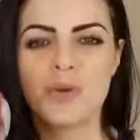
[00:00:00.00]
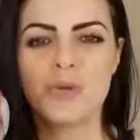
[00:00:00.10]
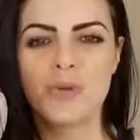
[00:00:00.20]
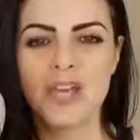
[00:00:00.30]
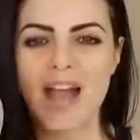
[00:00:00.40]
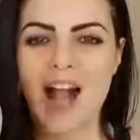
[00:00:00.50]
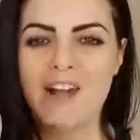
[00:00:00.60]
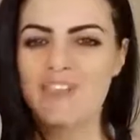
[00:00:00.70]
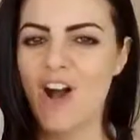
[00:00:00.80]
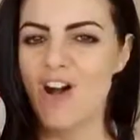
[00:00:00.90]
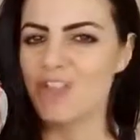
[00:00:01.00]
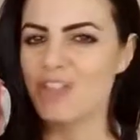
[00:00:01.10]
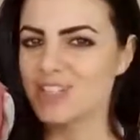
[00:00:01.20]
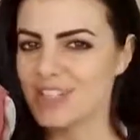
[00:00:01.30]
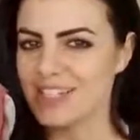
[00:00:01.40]
bird we have on
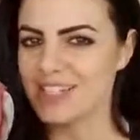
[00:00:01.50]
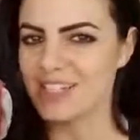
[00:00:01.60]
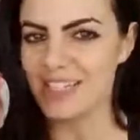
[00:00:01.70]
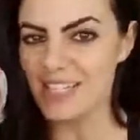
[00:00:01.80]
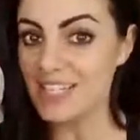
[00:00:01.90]
the list